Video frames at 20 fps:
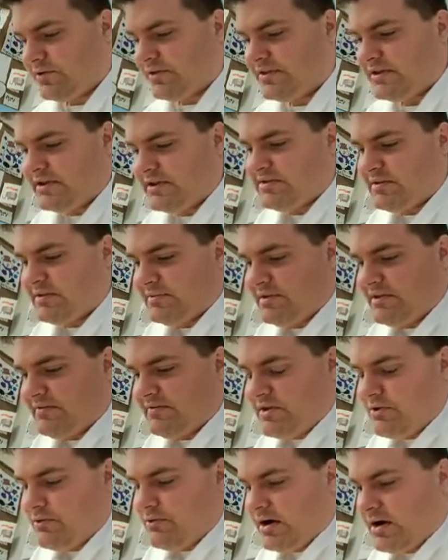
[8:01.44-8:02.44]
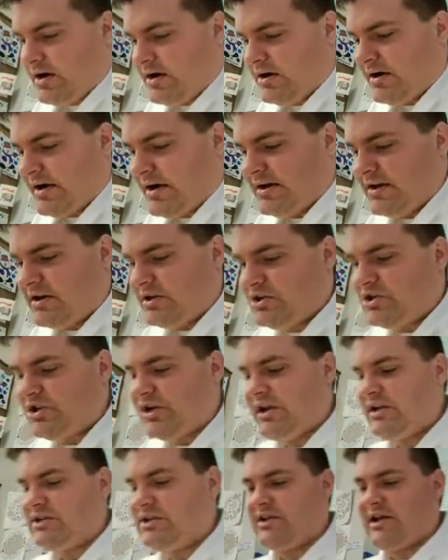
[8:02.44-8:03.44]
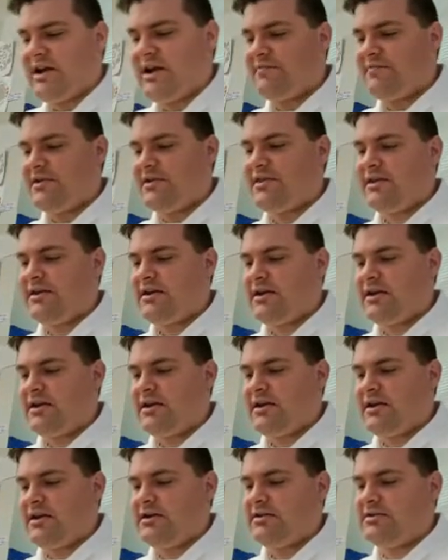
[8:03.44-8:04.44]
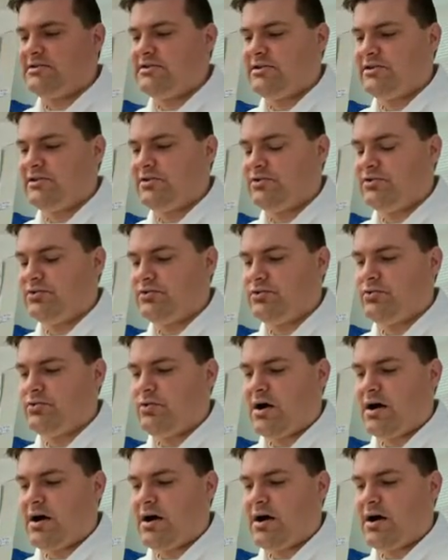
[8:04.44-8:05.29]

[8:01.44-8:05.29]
this. I'm giving you r. I need to change everything into